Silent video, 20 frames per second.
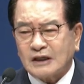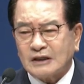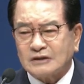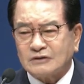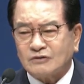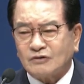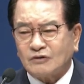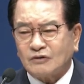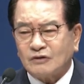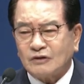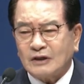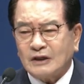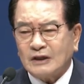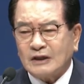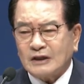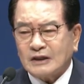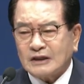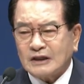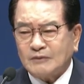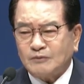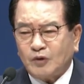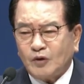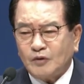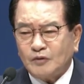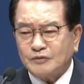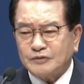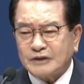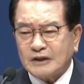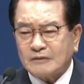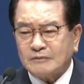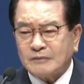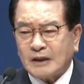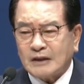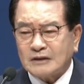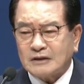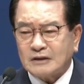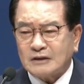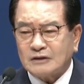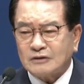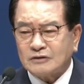and they just grew up in the
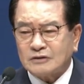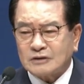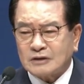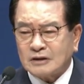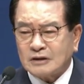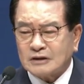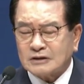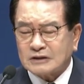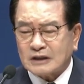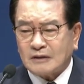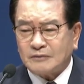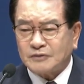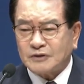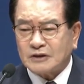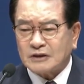church diligently.